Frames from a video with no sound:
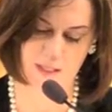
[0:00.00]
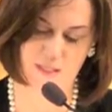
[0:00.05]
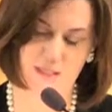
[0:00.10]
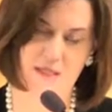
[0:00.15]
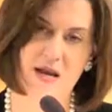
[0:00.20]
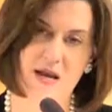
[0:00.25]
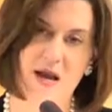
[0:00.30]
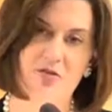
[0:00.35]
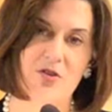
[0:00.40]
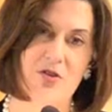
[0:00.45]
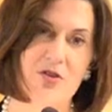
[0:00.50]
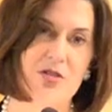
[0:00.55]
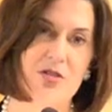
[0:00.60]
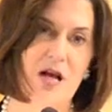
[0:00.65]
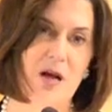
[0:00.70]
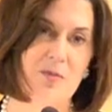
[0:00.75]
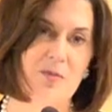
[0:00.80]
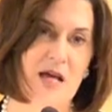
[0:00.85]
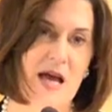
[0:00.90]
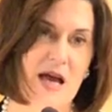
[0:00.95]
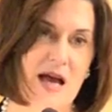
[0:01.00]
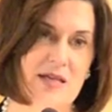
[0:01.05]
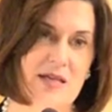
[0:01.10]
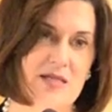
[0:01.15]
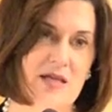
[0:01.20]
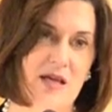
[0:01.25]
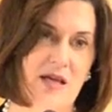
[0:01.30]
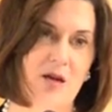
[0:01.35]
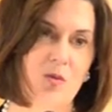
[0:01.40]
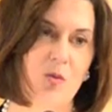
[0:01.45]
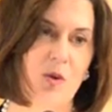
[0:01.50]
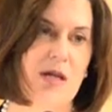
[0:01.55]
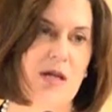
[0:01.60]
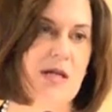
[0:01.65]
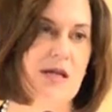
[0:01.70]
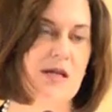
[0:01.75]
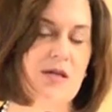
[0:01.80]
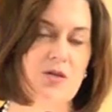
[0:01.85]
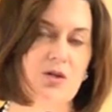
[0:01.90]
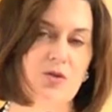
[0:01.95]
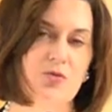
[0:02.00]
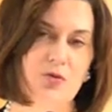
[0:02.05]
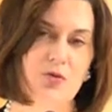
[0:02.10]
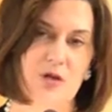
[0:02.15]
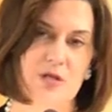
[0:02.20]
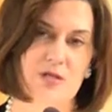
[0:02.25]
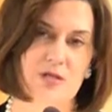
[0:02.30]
He has never stopped asking what he can do